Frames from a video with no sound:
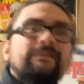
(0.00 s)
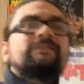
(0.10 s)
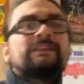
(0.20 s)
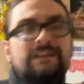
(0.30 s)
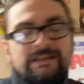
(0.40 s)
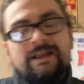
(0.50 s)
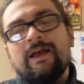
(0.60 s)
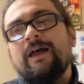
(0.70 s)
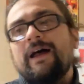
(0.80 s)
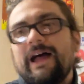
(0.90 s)
the scene.
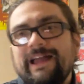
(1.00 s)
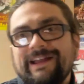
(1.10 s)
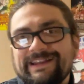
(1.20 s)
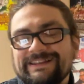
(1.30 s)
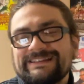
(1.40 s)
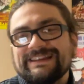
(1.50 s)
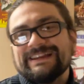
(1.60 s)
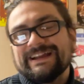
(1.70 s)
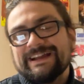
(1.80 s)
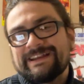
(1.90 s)
And it's
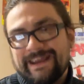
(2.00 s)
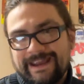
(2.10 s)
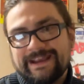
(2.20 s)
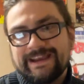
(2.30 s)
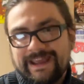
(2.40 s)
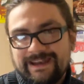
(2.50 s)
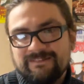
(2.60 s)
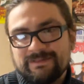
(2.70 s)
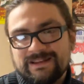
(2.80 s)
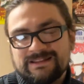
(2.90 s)
like, okay, I get it,
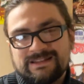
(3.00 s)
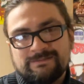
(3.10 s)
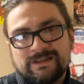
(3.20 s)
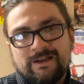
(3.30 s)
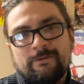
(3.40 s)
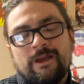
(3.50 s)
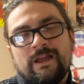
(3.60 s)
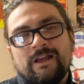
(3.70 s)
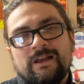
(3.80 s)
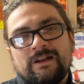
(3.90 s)
but at the same time,
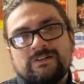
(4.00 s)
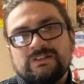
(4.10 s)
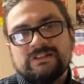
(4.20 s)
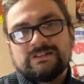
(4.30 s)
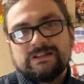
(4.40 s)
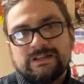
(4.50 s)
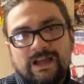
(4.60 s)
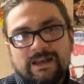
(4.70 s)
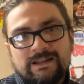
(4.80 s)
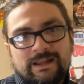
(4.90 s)
you
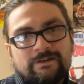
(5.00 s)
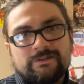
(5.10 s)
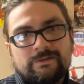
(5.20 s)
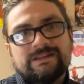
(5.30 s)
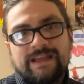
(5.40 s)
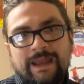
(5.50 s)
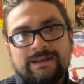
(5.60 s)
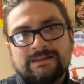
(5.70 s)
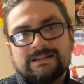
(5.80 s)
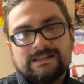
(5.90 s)
got to let her do
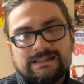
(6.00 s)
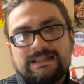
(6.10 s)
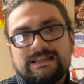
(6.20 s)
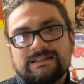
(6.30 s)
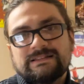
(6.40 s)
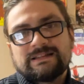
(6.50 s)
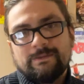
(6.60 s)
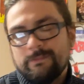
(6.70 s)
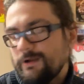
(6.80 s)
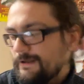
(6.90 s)
attendance at least.
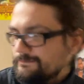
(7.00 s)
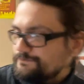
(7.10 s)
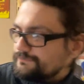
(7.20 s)
Come on.